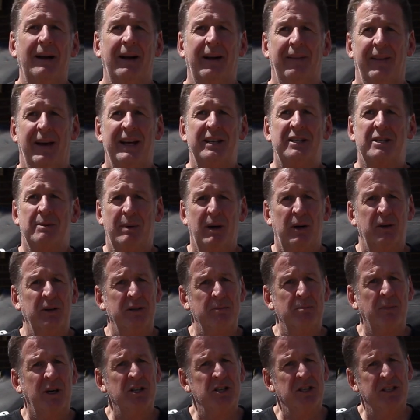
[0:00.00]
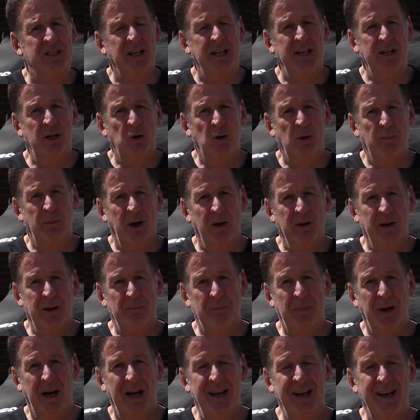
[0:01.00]
And that's about as much as I know about it.
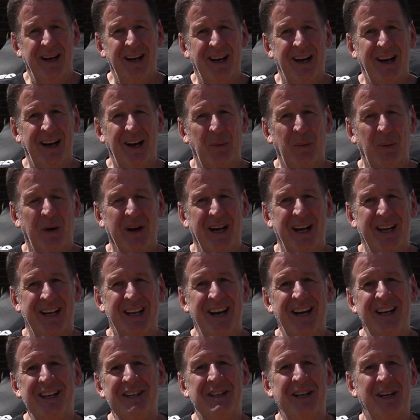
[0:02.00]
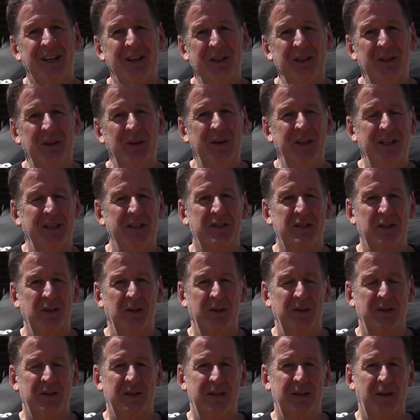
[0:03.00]
But what I can tell you is
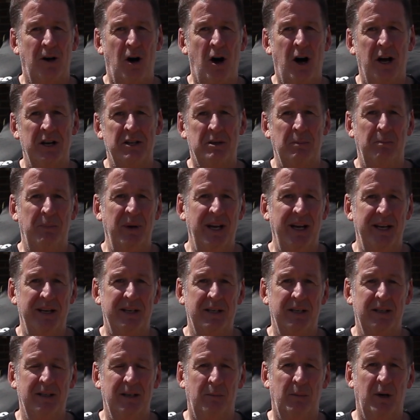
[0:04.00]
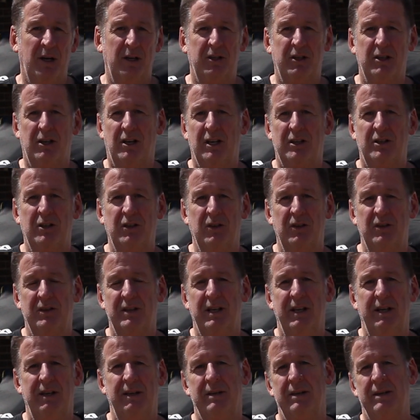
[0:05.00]
there's hot debate among doctors
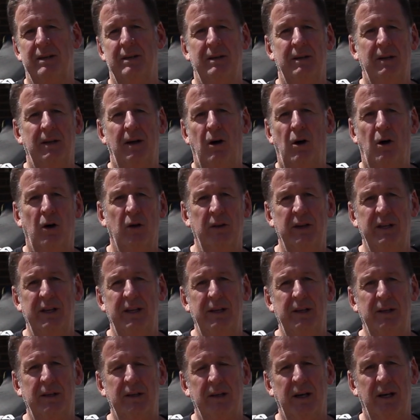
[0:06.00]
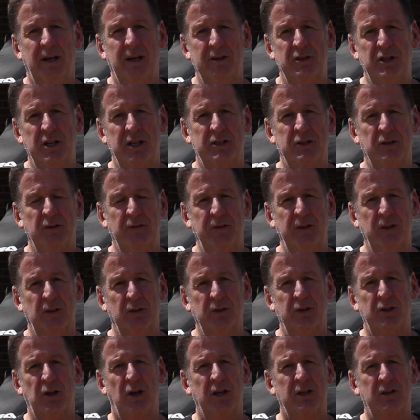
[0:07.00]
and all the
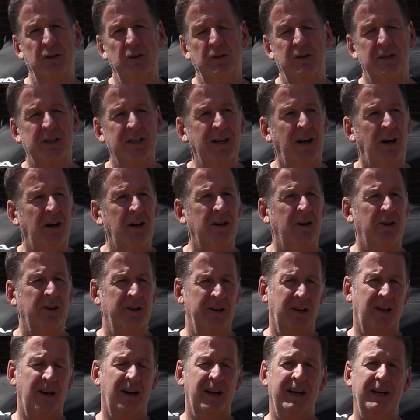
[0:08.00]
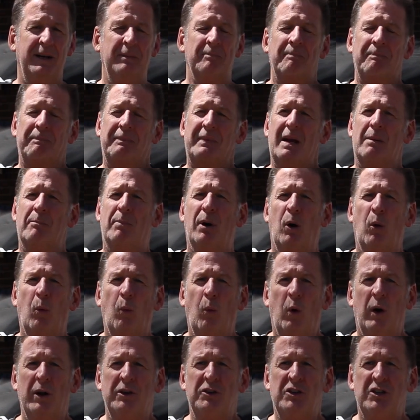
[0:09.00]
Chesterfield doctors online about
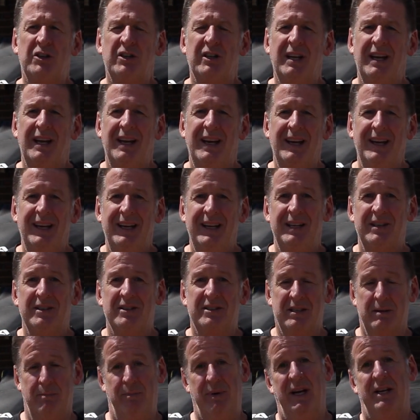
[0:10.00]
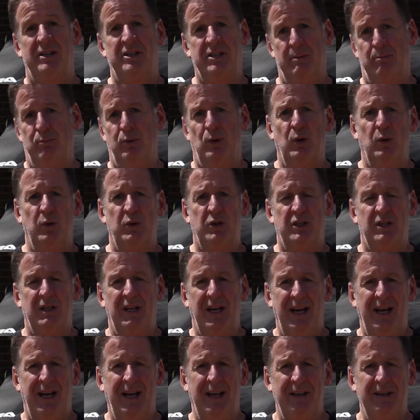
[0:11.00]
which is the best approach.
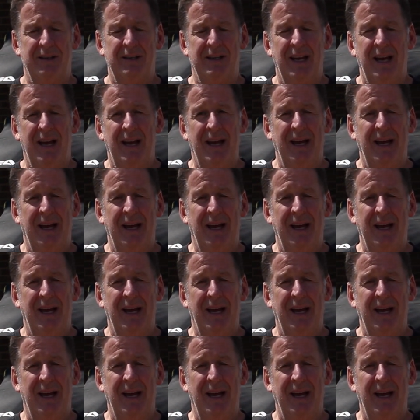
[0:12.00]
And